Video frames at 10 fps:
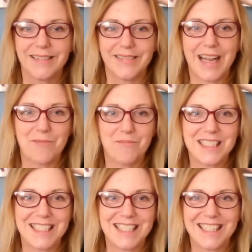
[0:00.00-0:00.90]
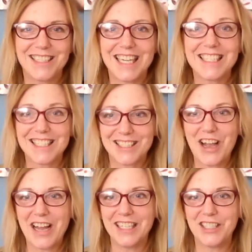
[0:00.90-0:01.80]
it does
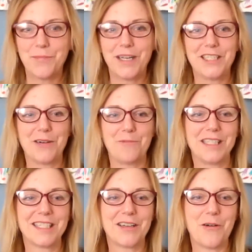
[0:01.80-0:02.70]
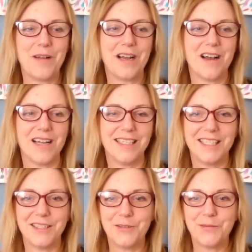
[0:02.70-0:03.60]
kind of depend on what's going on
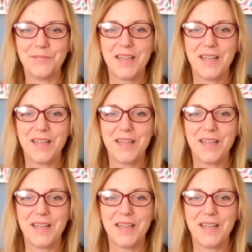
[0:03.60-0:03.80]
too.